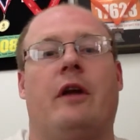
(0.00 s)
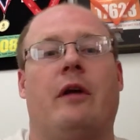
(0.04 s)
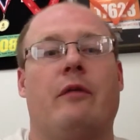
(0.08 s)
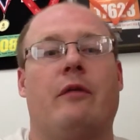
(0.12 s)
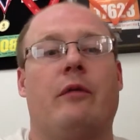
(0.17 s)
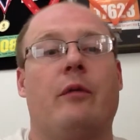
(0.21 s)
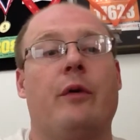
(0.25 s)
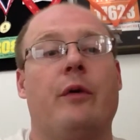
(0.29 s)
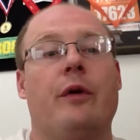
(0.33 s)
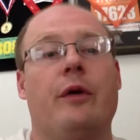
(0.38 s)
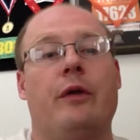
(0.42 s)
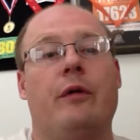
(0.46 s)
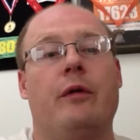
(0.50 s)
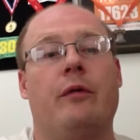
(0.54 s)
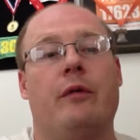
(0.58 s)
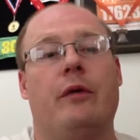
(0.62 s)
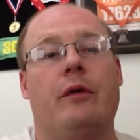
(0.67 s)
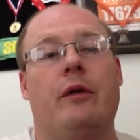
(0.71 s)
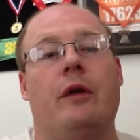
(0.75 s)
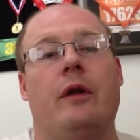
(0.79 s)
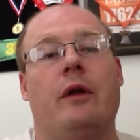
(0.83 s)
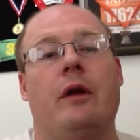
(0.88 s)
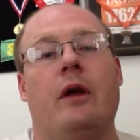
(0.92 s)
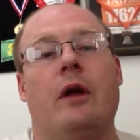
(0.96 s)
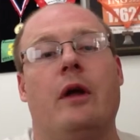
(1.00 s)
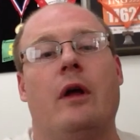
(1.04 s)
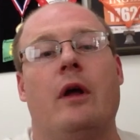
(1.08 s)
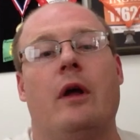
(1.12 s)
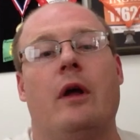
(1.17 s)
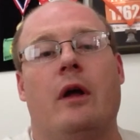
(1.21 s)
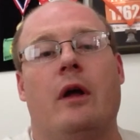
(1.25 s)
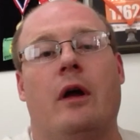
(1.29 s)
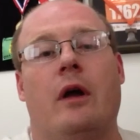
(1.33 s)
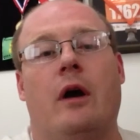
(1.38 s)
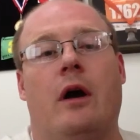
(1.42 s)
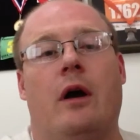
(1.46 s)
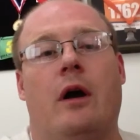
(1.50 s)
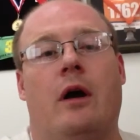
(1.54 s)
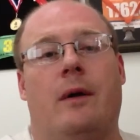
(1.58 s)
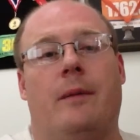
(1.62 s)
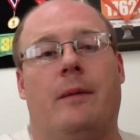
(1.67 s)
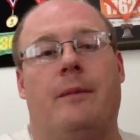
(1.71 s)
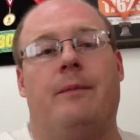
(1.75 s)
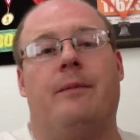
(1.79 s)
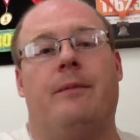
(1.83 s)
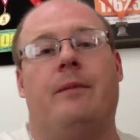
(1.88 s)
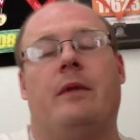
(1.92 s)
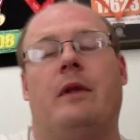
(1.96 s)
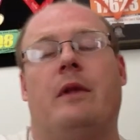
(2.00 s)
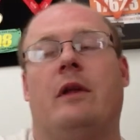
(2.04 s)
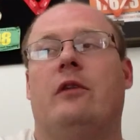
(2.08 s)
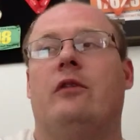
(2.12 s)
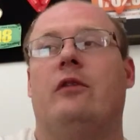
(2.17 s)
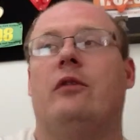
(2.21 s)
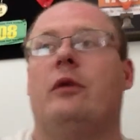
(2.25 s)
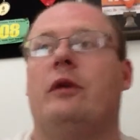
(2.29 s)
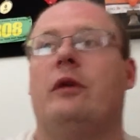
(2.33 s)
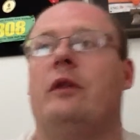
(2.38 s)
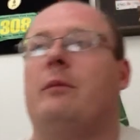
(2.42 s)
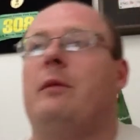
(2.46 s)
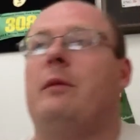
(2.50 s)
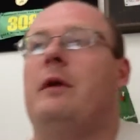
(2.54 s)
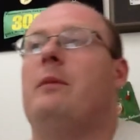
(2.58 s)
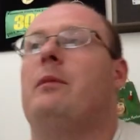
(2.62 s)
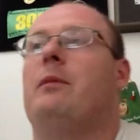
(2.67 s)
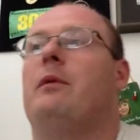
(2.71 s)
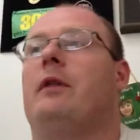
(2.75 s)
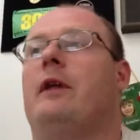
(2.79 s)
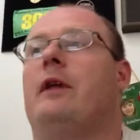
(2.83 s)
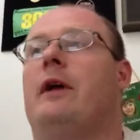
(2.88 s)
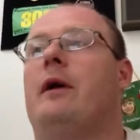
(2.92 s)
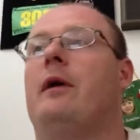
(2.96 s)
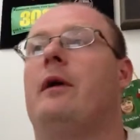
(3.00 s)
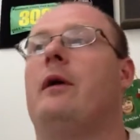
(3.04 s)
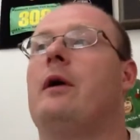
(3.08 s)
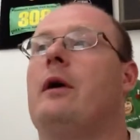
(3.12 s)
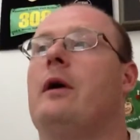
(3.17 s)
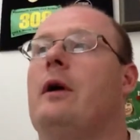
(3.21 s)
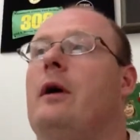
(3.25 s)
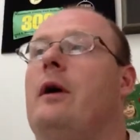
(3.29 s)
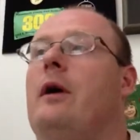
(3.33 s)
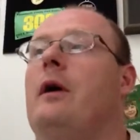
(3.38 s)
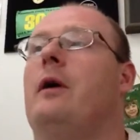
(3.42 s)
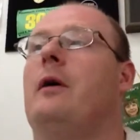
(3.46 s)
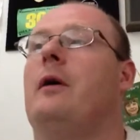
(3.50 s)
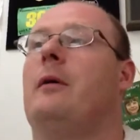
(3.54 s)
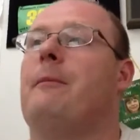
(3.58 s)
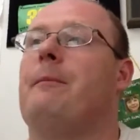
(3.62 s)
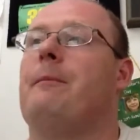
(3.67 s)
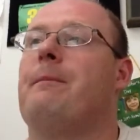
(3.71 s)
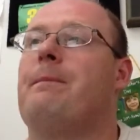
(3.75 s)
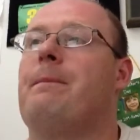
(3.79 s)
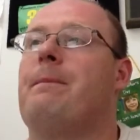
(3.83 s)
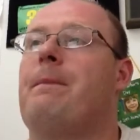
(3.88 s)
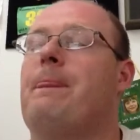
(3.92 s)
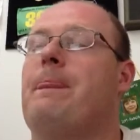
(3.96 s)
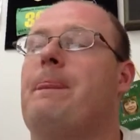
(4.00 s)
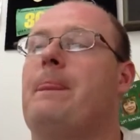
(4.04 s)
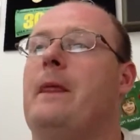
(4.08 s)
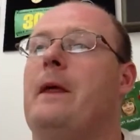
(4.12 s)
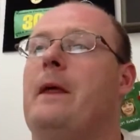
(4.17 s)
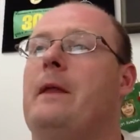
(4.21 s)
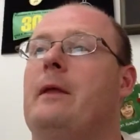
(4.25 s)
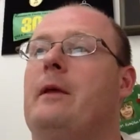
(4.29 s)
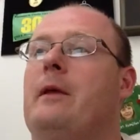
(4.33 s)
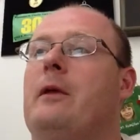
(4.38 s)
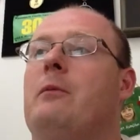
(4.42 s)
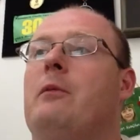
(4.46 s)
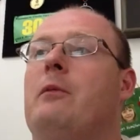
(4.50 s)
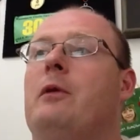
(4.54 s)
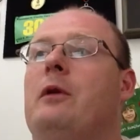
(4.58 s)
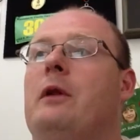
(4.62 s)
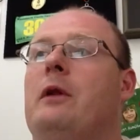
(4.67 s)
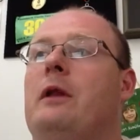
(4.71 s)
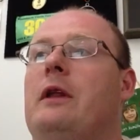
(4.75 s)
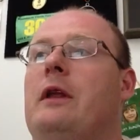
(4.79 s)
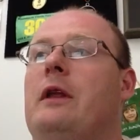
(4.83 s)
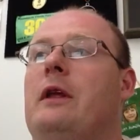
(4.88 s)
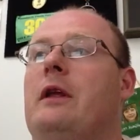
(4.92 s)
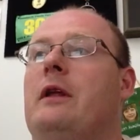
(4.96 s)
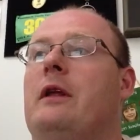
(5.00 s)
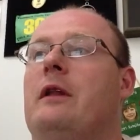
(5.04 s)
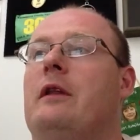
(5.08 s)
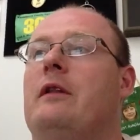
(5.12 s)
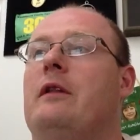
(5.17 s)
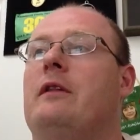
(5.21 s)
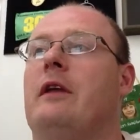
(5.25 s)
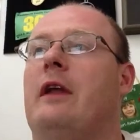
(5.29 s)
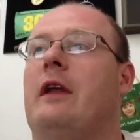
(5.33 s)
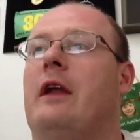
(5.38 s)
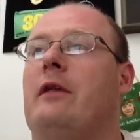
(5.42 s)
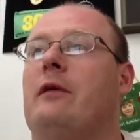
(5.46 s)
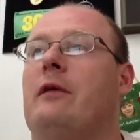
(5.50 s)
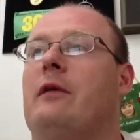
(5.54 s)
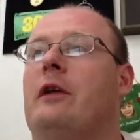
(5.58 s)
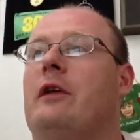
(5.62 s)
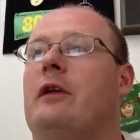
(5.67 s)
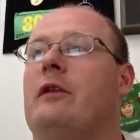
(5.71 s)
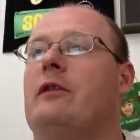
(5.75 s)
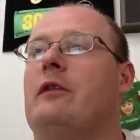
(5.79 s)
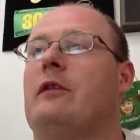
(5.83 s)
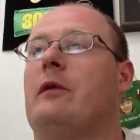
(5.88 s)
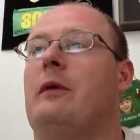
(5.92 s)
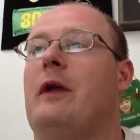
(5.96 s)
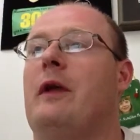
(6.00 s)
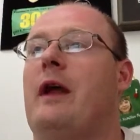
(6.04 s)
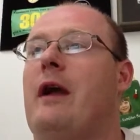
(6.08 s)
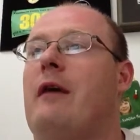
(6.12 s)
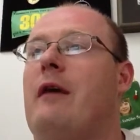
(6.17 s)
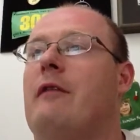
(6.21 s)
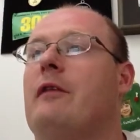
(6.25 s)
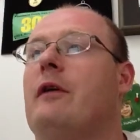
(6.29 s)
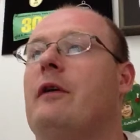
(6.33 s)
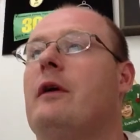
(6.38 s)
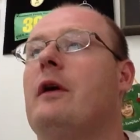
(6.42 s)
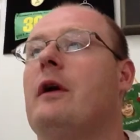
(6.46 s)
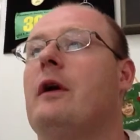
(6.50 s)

I really, really um, enjoy the people there um, and the community and the togetherness that we have.